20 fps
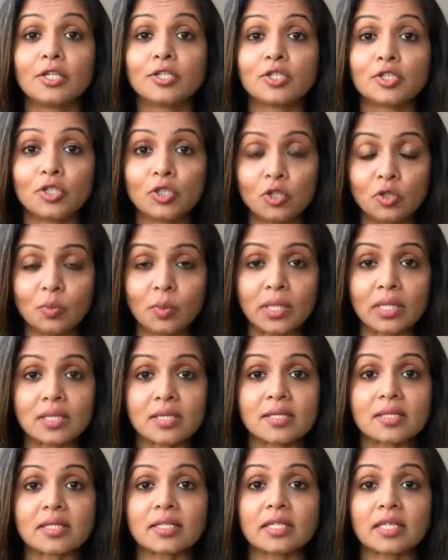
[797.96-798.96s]

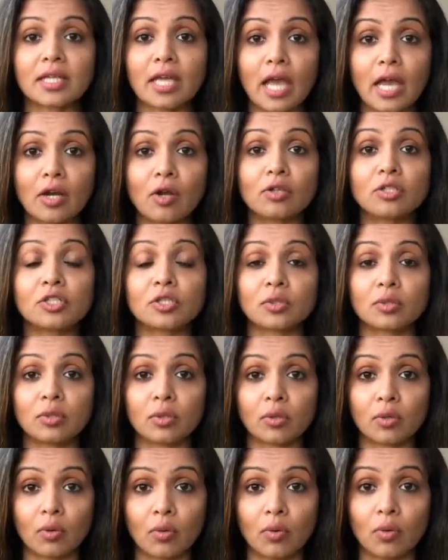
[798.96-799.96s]
Tumors cannot
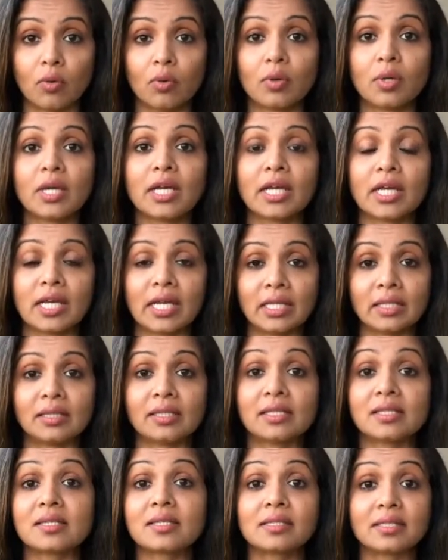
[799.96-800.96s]
grow in
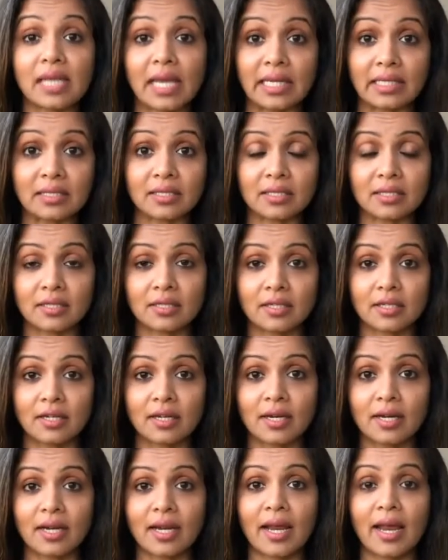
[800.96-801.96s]
this state,
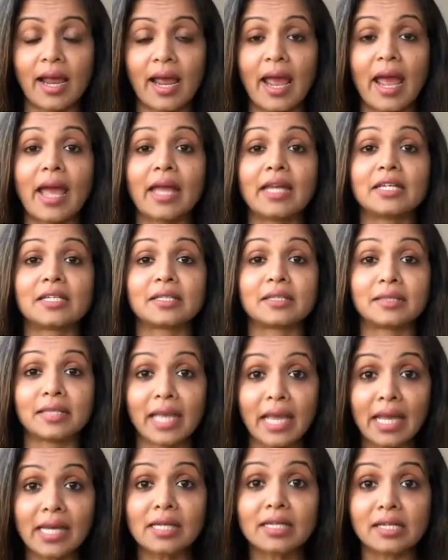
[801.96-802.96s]
and
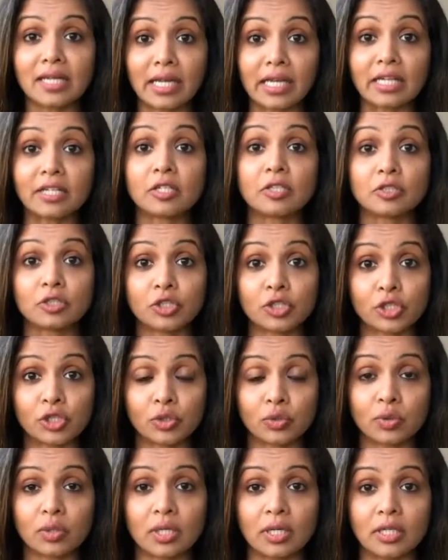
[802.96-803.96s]
they need
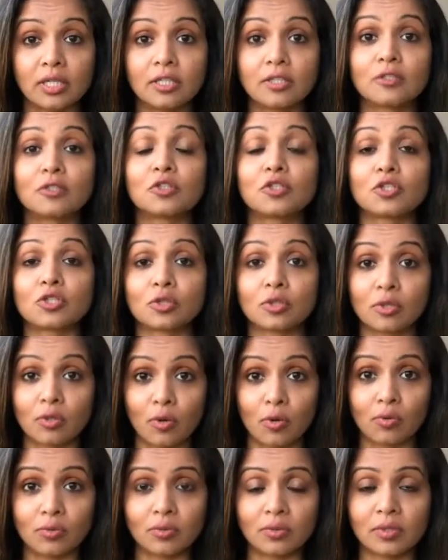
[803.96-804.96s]
sugar to
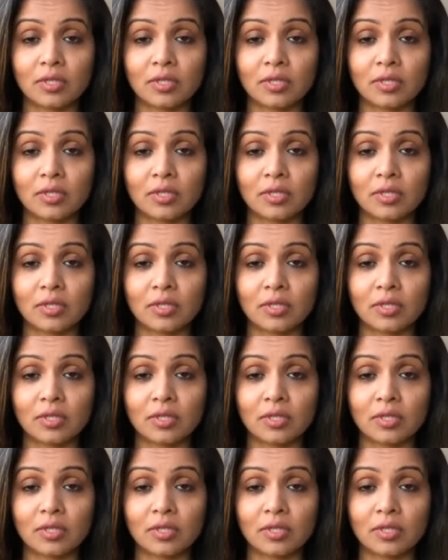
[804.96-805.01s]
grow.